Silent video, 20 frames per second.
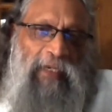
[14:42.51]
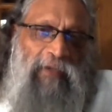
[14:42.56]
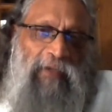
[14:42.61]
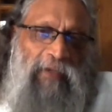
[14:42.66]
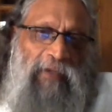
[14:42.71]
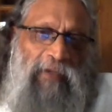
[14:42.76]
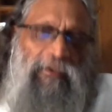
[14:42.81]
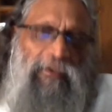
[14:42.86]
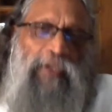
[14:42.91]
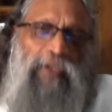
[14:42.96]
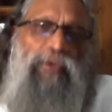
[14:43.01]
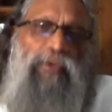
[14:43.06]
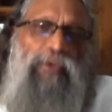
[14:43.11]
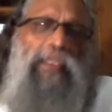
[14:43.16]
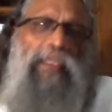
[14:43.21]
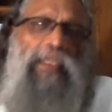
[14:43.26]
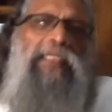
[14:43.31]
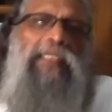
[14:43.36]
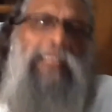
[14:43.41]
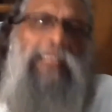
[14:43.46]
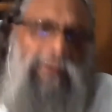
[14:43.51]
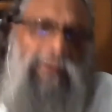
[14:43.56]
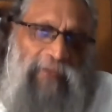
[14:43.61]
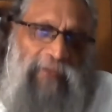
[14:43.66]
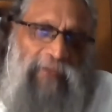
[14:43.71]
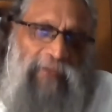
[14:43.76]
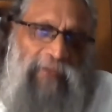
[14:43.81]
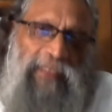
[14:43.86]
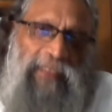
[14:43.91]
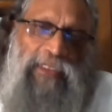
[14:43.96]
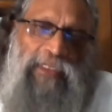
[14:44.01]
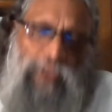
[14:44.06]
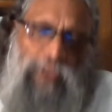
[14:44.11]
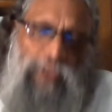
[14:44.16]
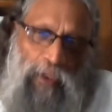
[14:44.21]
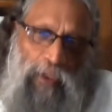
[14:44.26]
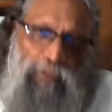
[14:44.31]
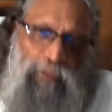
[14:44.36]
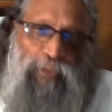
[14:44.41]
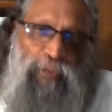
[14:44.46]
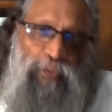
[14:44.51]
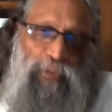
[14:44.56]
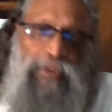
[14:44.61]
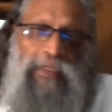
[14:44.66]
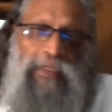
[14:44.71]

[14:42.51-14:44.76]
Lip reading: for you to identify the strong push.